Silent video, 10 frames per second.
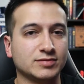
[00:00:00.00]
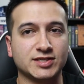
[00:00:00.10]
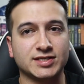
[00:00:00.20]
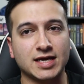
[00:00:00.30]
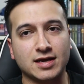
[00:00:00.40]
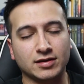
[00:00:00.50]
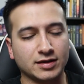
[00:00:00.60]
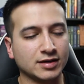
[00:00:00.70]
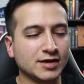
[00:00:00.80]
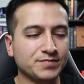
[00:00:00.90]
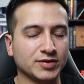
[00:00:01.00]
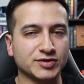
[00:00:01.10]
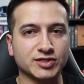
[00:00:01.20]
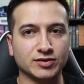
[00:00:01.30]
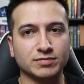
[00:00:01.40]
say, like,
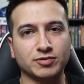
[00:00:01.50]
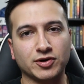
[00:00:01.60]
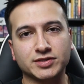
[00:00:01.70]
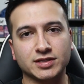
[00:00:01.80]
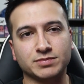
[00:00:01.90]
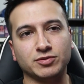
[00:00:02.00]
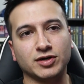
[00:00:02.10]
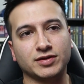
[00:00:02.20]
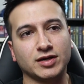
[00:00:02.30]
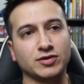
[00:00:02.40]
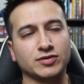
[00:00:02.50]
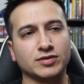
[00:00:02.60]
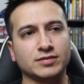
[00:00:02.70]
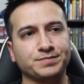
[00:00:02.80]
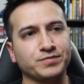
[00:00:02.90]
there's certain parts of this book that
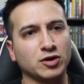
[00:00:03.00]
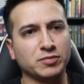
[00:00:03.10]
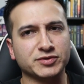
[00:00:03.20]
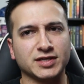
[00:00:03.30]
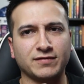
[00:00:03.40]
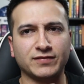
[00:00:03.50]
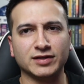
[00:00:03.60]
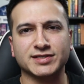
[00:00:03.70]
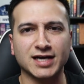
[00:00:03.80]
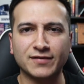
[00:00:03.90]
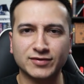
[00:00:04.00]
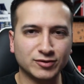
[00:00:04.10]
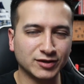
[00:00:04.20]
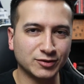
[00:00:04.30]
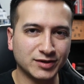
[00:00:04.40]
are almost like
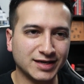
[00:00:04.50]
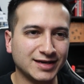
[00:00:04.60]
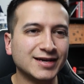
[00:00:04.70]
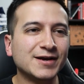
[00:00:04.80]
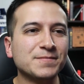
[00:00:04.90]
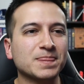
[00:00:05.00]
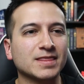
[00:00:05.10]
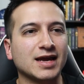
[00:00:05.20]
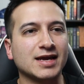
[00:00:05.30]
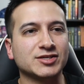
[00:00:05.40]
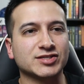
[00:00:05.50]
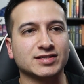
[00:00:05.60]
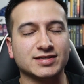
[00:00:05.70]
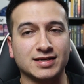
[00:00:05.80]
philosophical in a way and just